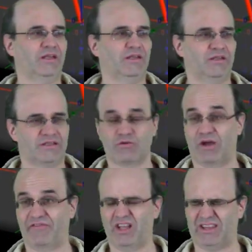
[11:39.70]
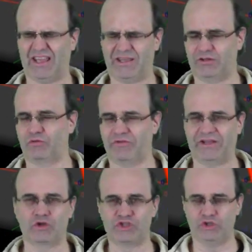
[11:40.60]
So I've got, again, two
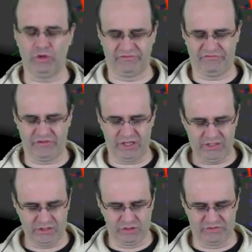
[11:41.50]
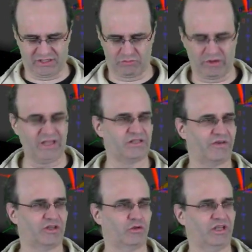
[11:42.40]
vectors, U and V. U is in red, the
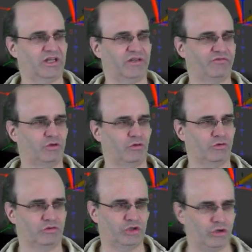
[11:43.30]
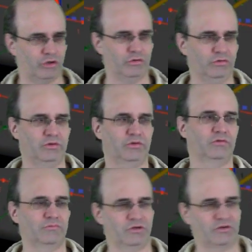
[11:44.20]
vector -2, 2.
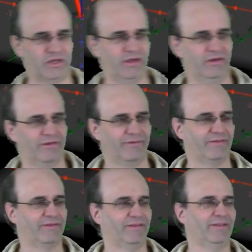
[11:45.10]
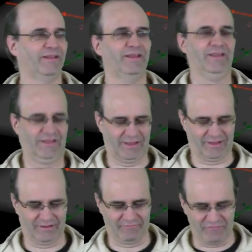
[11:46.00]
Okay.
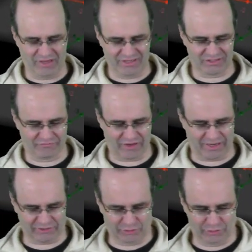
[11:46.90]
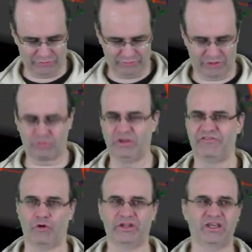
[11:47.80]
V is the vector 3,
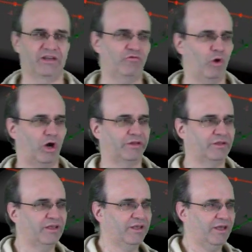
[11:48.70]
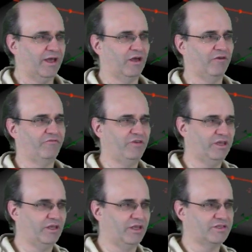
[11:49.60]
4, -1.
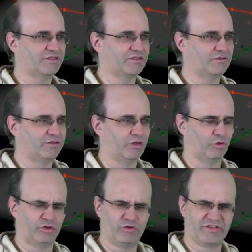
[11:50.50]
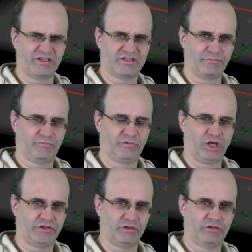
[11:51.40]
V is denoted using some
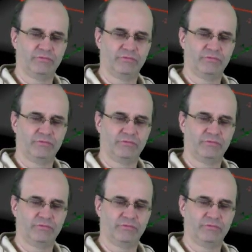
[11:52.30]
dotted